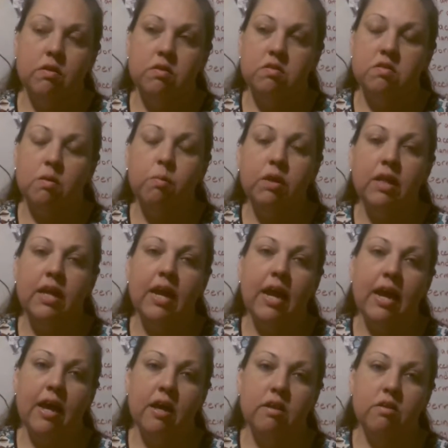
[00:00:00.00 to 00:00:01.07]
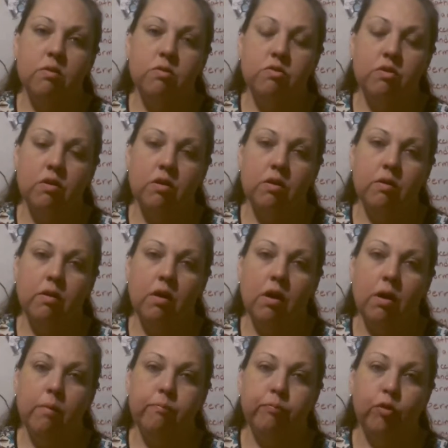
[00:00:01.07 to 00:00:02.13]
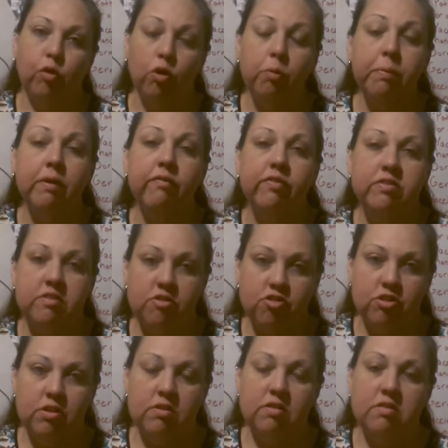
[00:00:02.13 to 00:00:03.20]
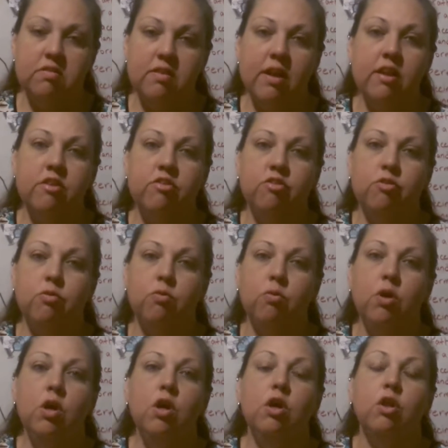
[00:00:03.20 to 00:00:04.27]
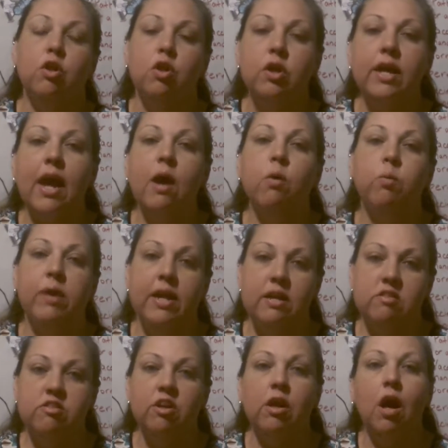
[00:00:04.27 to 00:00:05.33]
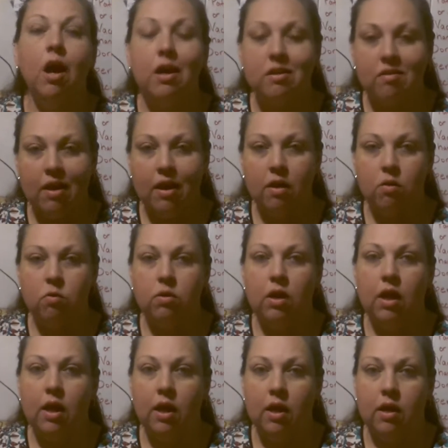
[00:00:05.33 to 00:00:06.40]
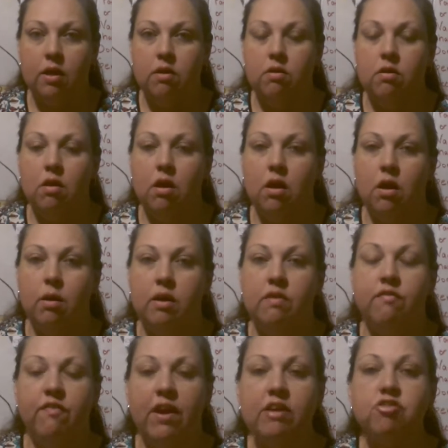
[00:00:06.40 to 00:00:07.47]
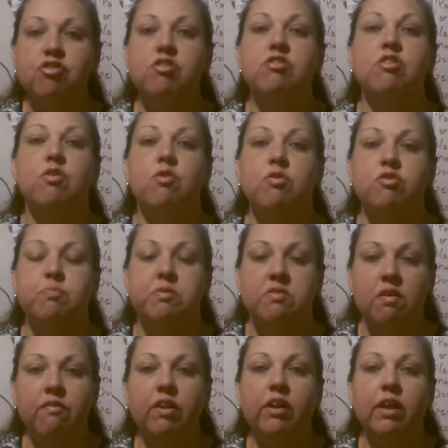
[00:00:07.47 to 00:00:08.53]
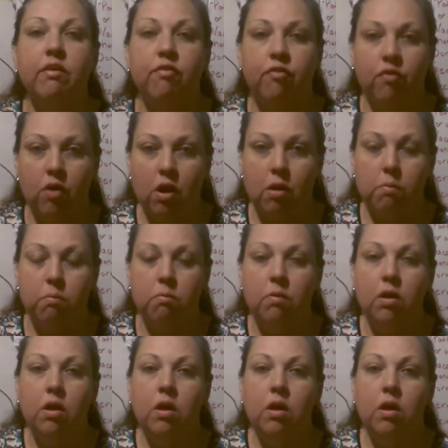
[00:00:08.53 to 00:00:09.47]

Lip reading: someone that it was a group of physicians decided to look at ways to cut down on infections that are specifically from